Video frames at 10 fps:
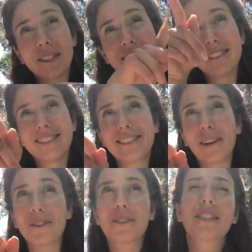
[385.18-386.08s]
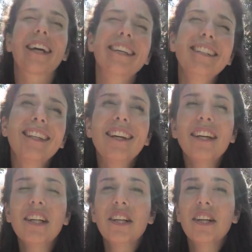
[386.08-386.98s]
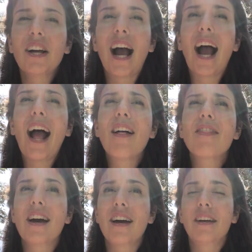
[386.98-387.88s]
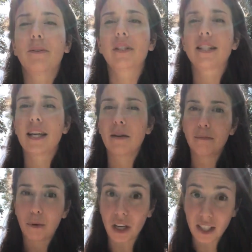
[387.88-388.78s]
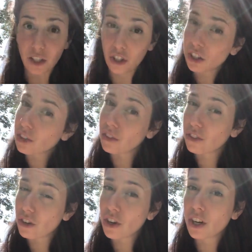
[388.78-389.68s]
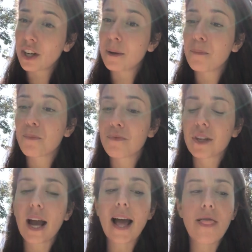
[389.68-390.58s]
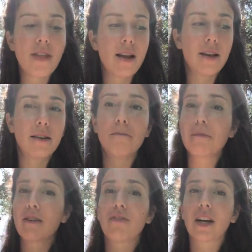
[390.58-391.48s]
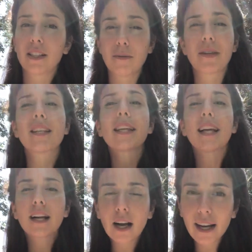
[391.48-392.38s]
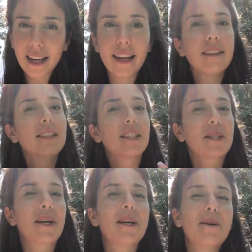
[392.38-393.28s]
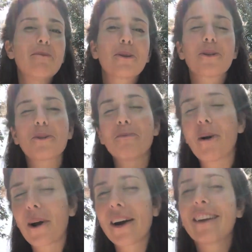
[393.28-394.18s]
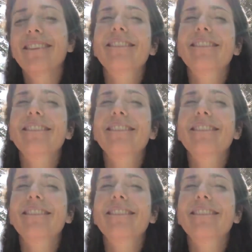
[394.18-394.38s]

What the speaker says: I would go to second. And then I would say processed sugar third. And then meat finally, because again, it's the emotional part